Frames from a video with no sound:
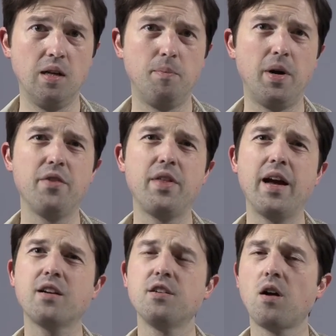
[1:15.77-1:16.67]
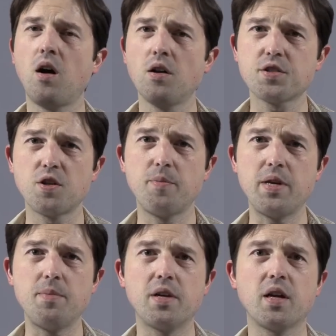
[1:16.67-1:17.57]
But that could also
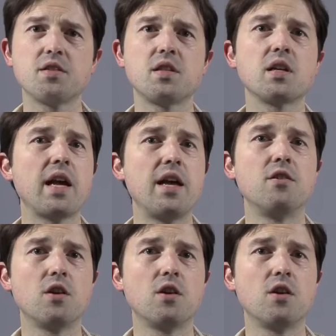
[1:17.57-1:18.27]
be because the Kenner